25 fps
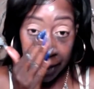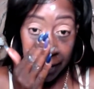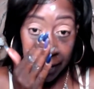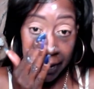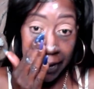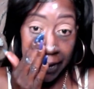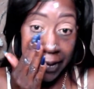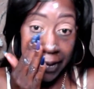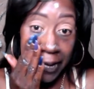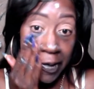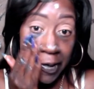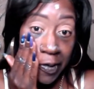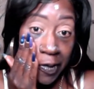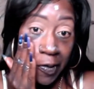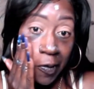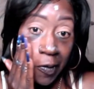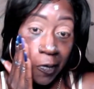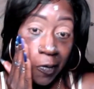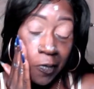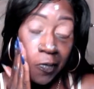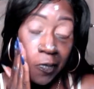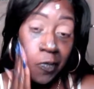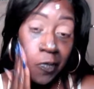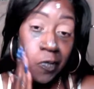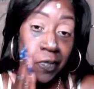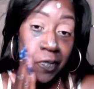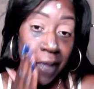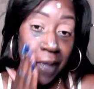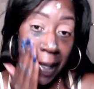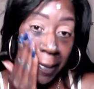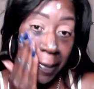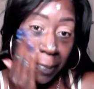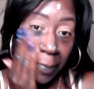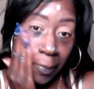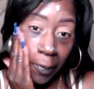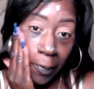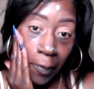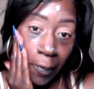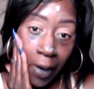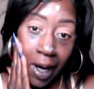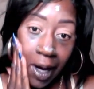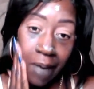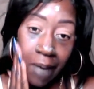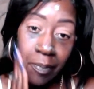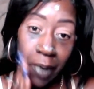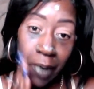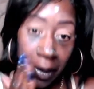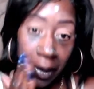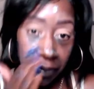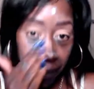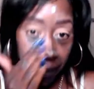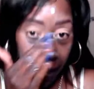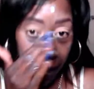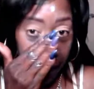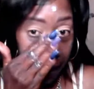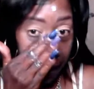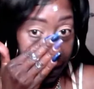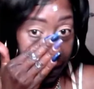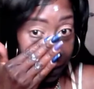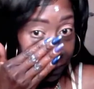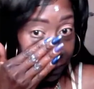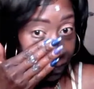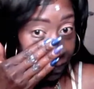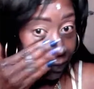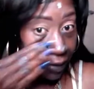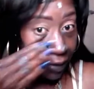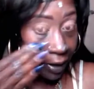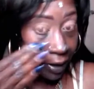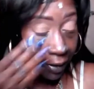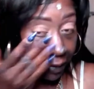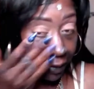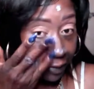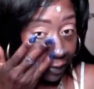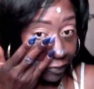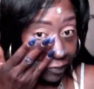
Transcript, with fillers: Very, you know, that primer I think is